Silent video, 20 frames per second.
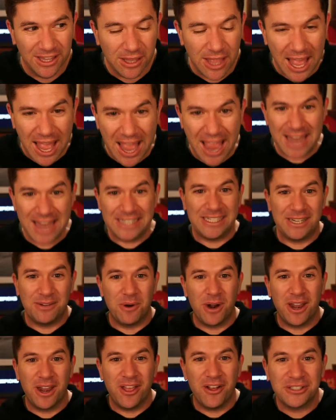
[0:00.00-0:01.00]
I hadn't seen
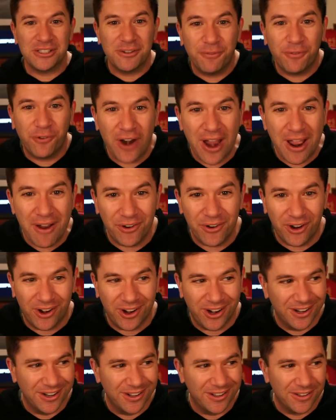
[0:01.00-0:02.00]
one of those in forever.
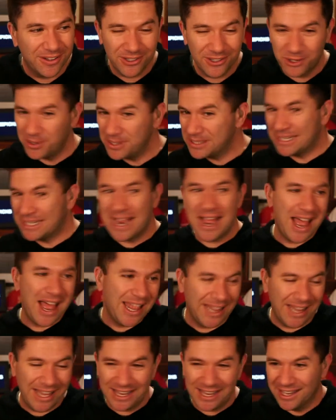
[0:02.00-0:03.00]
Chris
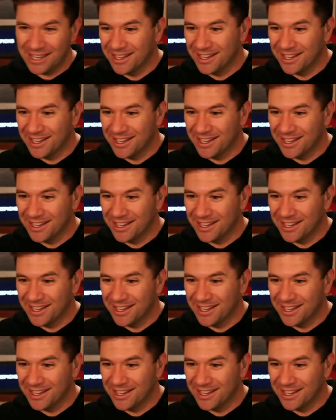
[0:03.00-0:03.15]
Conley.